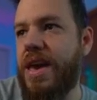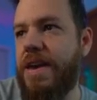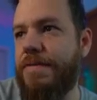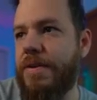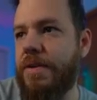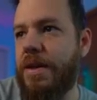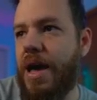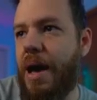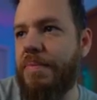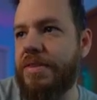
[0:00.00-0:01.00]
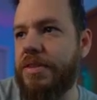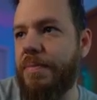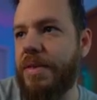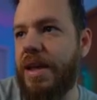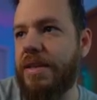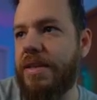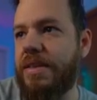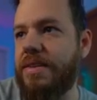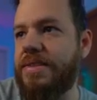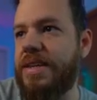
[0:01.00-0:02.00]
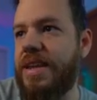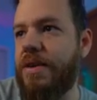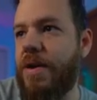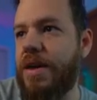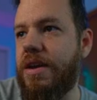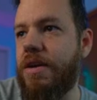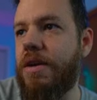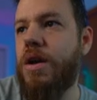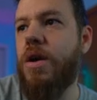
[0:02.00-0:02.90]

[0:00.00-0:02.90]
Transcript: if it happens something like it did today right here,